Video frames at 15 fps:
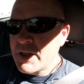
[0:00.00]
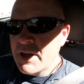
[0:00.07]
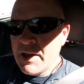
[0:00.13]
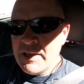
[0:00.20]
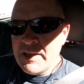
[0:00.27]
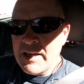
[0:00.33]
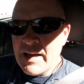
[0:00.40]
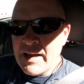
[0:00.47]

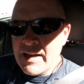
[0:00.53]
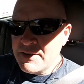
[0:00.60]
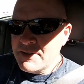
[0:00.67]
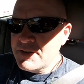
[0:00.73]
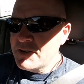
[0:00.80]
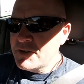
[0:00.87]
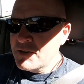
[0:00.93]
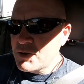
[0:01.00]
Hey
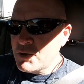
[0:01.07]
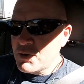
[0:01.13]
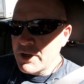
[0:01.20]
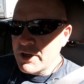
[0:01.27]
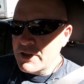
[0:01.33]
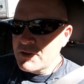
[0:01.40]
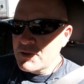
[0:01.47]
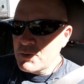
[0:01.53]
guys, it's
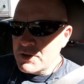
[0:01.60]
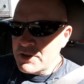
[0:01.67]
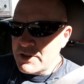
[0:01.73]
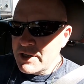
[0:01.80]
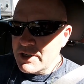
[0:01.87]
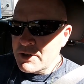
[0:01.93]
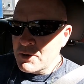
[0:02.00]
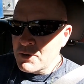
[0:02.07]
Chris with
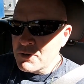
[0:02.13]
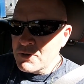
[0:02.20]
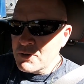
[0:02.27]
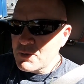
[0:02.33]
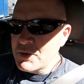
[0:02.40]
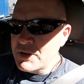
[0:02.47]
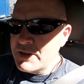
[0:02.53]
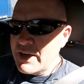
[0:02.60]

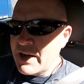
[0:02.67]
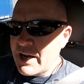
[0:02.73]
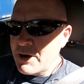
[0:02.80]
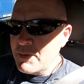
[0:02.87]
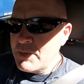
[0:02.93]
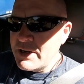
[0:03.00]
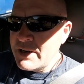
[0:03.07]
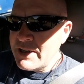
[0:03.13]
Nichols
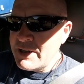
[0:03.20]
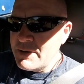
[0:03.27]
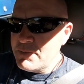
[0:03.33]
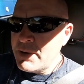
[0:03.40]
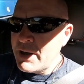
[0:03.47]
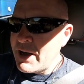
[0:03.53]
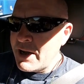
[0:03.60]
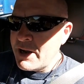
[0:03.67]
Retirement
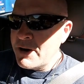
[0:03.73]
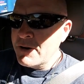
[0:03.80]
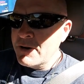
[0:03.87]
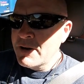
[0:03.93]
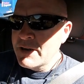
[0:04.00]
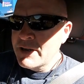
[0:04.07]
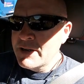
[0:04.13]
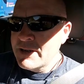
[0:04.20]

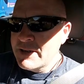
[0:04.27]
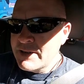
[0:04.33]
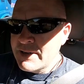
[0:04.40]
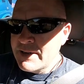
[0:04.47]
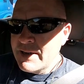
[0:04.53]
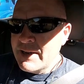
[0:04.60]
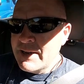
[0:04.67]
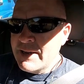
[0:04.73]
Empire.
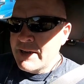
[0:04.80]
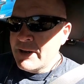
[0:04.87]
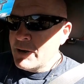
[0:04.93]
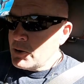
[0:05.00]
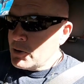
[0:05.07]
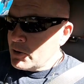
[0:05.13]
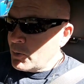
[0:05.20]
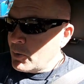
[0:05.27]

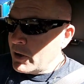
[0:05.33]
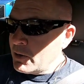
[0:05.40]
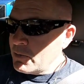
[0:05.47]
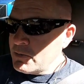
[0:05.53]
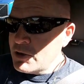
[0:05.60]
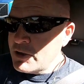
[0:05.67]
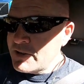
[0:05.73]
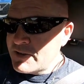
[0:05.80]

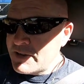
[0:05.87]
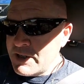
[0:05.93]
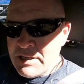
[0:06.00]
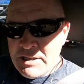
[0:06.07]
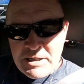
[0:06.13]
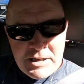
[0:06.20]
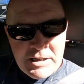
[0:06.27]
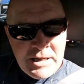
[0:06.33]
Well, you can
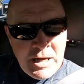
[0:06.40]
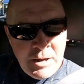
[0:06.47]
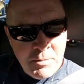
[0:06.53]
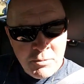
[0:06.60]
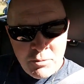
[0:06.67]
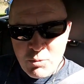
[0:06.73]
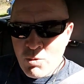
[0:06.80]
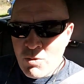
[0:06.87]
see
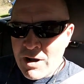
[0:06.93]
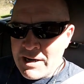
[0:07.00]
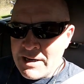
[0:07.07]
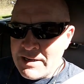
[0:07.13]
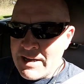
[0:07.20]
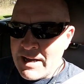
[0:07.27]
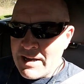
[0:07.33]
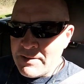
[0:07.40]
I'm
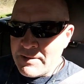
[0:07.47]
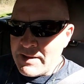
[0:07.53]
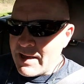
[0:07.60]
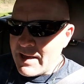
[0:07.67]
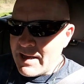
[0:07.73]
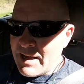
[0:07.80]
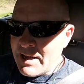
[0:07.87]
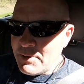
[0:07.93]
riding down the
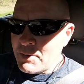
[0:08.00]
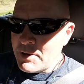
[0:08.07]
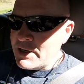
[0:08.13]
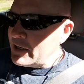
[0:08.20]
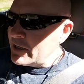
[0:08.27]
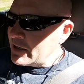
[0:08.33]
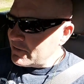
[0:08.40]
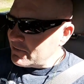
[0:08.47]

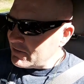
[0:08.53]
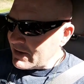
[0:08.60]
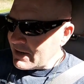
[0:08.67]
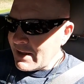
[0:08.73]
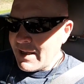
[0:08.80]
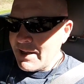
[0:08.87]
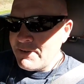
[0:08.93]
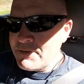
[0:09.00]
highway of
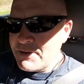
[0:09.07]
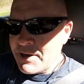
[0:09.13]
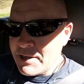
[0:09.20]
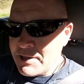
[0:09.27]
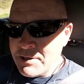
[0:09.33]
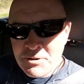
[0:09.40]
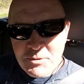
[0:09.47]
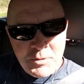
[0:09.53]
life
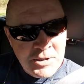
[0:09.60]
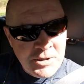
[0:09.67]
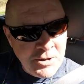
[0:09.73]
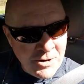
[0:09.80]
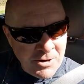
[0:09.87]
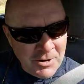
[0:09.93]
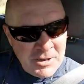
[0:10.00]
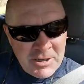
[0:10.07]
right here. We
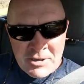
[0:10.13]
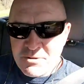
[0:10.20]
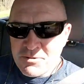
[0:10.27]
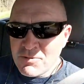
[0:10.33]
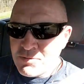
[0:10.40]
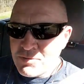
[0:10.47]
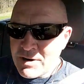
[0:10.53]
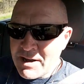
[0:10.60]
are in
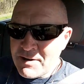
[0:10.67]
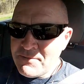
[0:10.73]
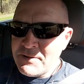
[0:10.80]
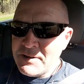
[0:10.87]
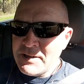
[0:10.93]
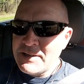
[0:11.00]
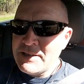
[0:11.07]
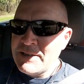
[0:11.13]

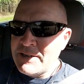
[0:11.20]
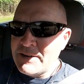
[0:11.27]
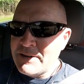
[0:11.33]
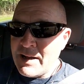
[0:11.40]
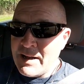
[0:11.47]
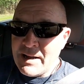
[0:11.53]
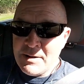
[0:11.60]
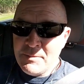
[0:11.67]
traffic,
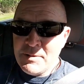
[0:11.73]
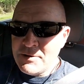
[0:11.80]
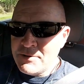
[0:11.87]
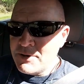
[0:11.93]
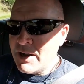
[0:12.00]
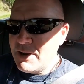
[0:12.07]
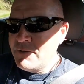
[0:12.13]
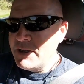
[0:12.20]
or I am in
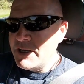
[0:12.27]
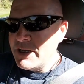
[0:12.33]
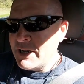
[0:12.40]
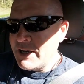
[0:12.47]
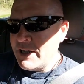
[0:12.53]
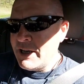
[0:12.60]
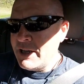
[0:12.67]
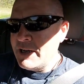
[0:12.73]
traffic in
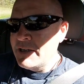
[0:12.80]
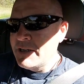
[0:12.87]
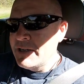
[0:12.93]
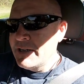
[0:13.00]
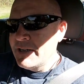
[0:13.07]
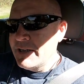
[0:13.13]
Atlanta,